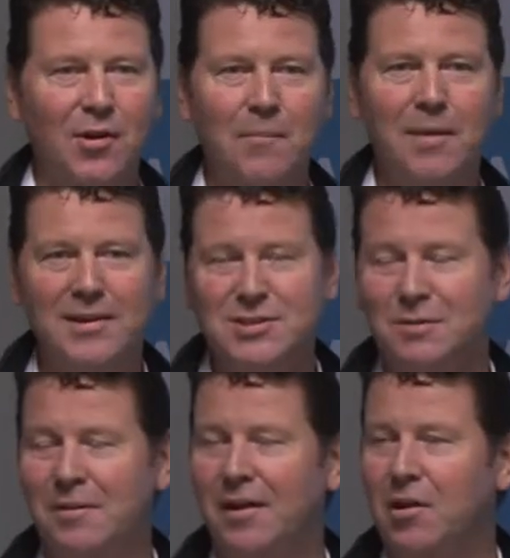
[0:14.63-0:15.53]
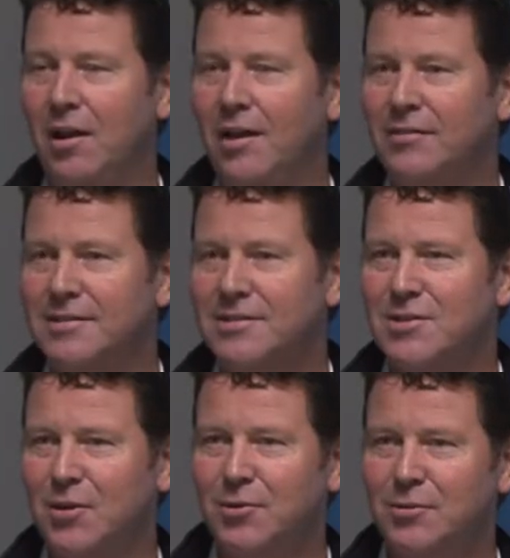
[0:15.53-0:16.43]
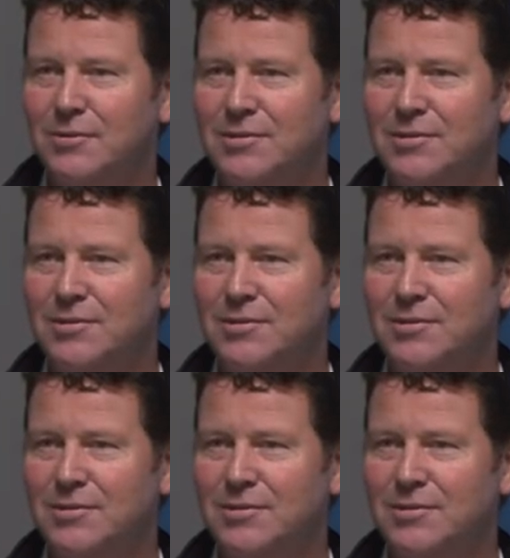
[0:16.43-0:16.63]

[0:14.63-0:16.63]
I'm passionate about it. I love it. So,